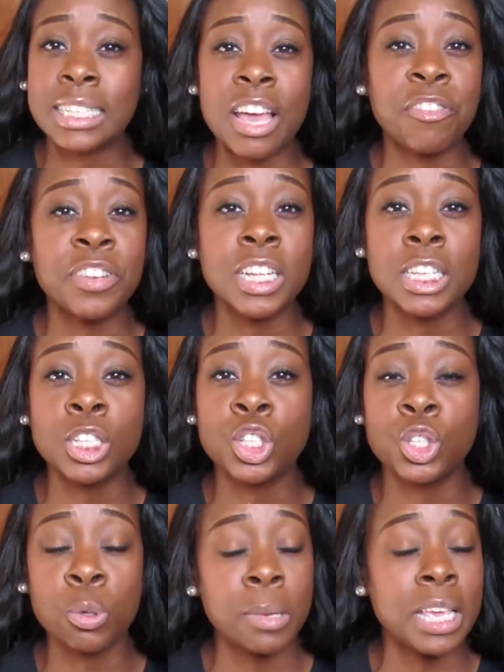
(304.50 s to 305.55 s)
Definitely
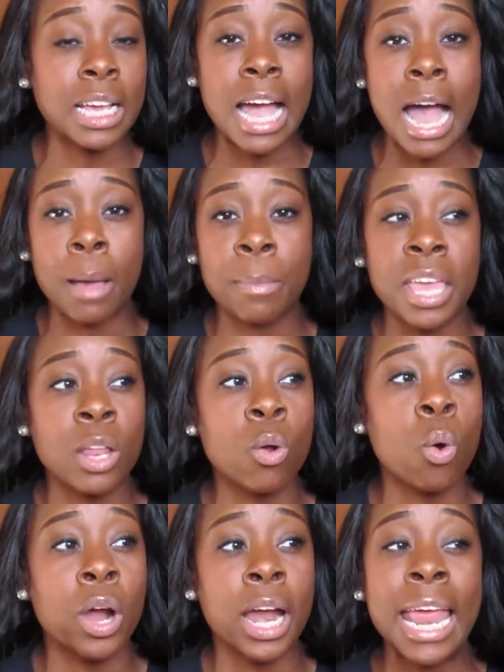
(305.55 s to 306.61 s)
shoot me a
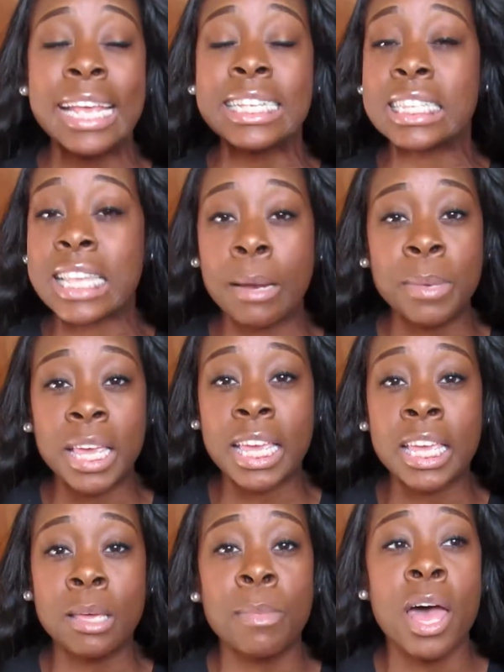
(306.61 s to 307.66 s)
comment or send
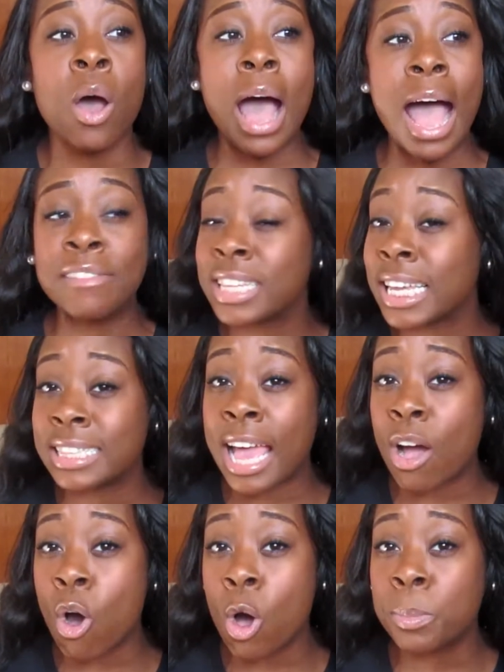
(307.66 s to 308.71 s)
me an email. I've linked
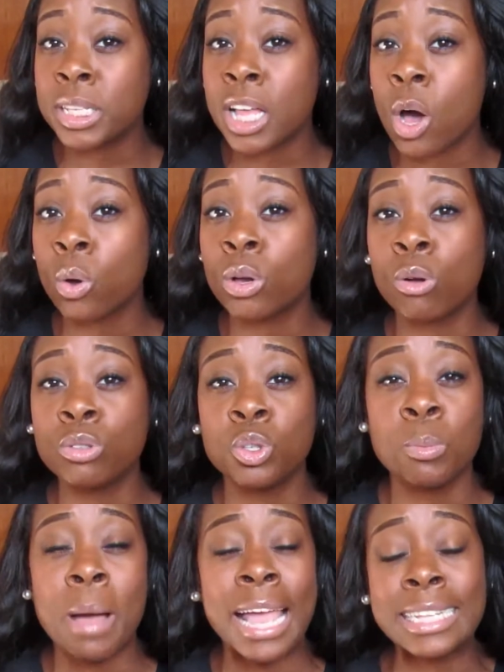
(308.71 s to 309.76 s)
that all below. Go
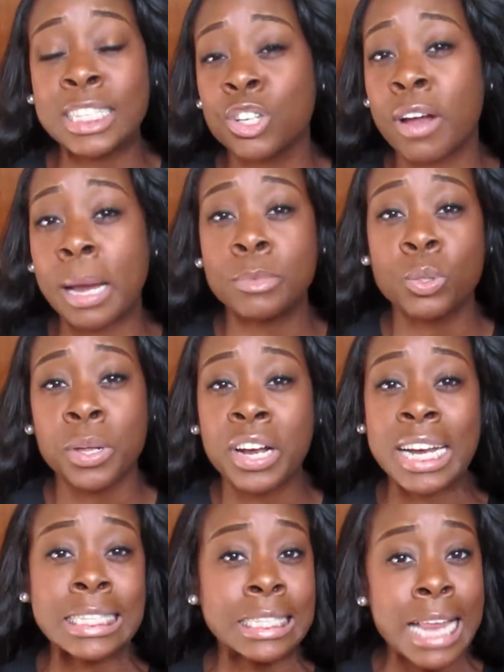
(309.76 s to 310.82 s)
to my Instagram,
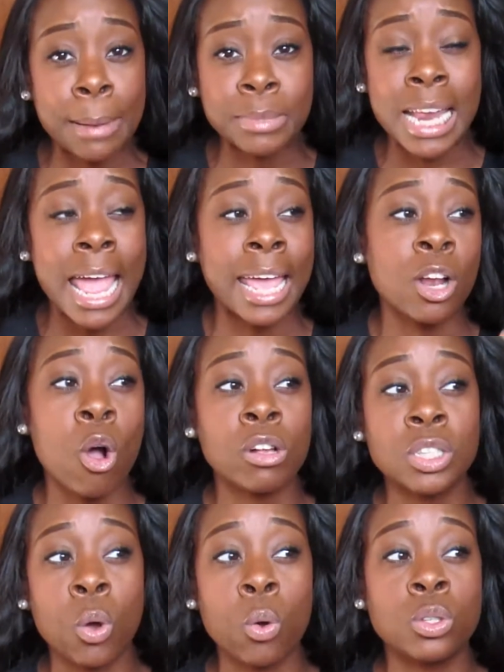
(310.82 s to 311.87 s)
Twitter, and Snapchat, and
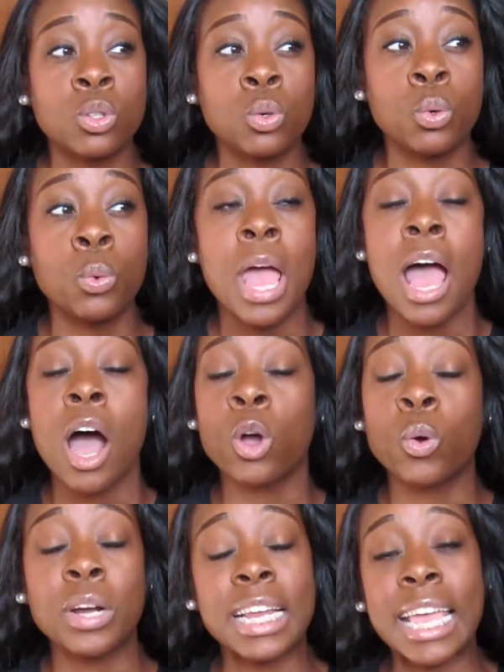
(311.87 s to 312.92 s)
also to
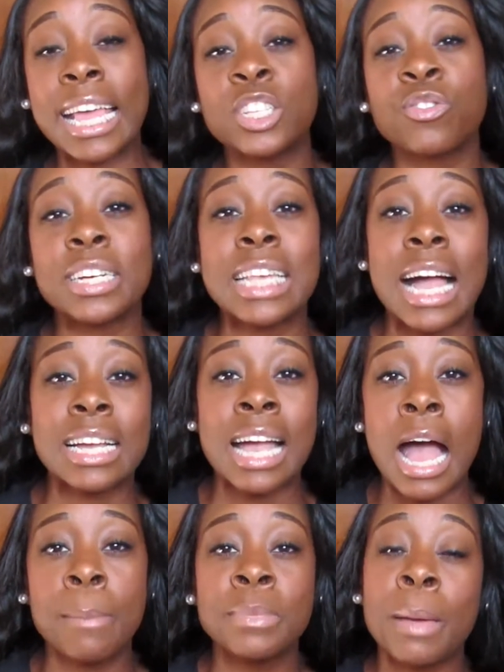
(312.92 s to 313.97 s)

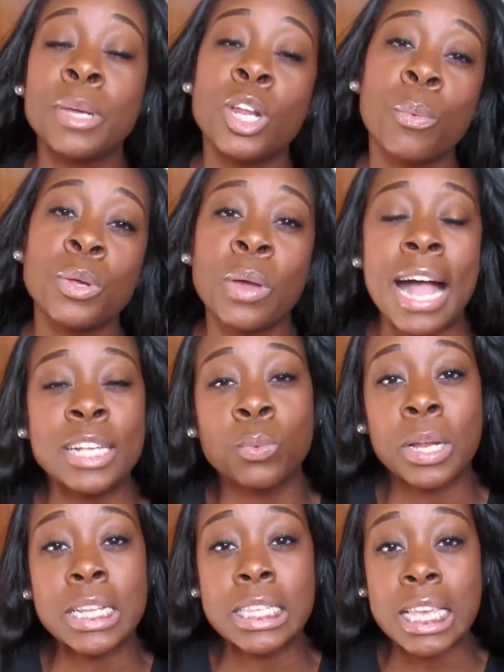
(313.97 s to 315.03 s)
accordingtocandaceray.com. Let me know what you
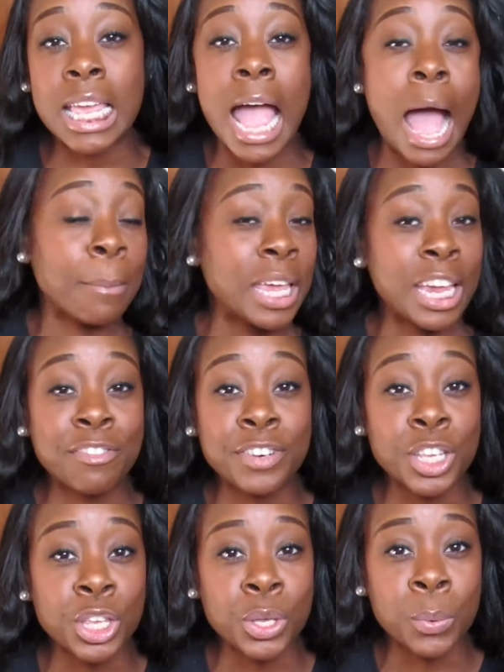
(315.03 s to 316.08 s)
guys want to see. I'm here
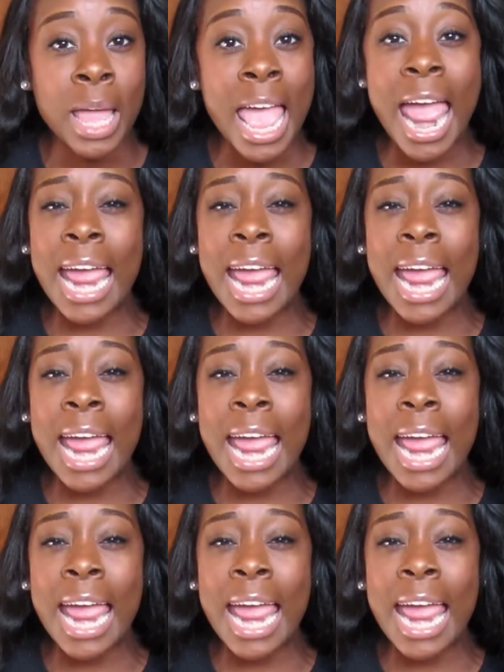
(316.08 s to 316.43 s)
for you.